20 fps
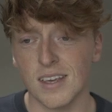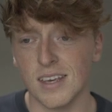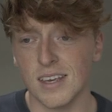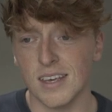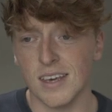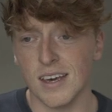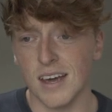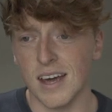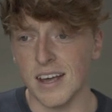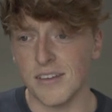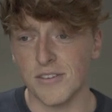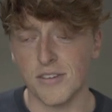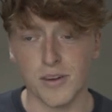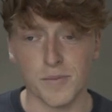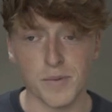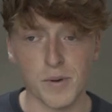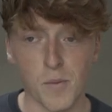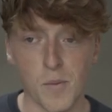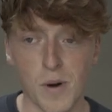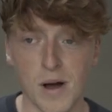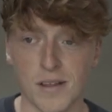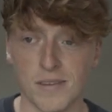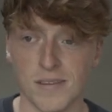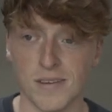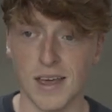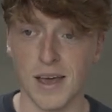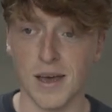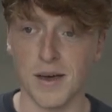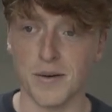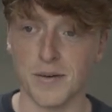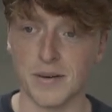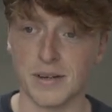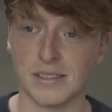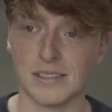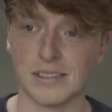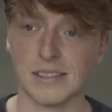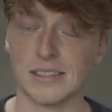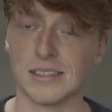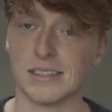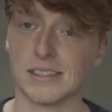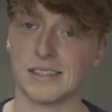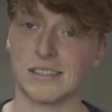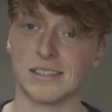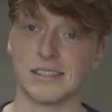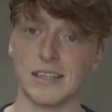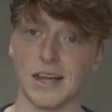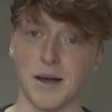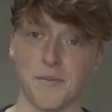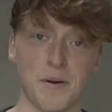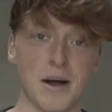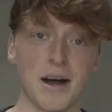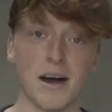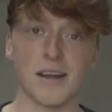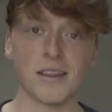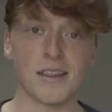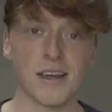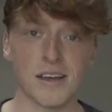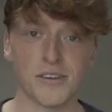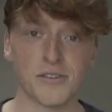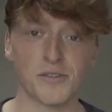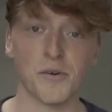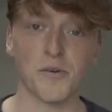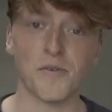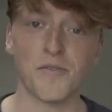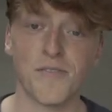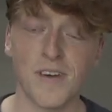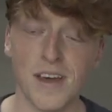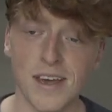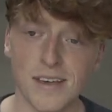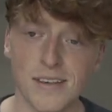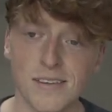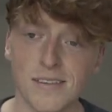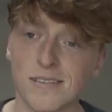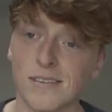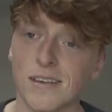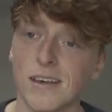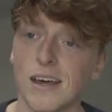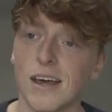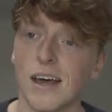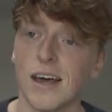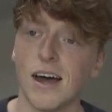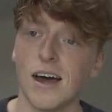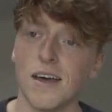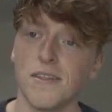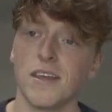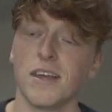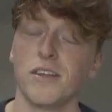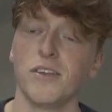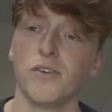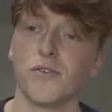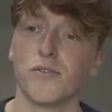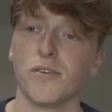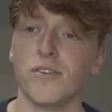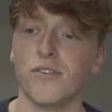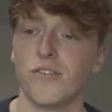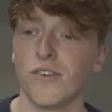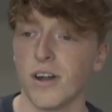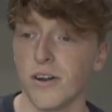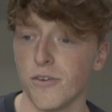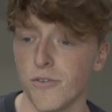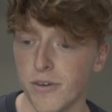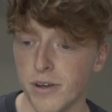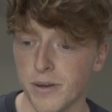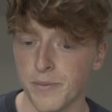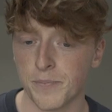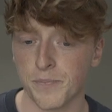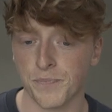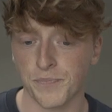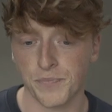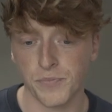yeah, it took me a while to snap out of that sort of phase, and then you're in January.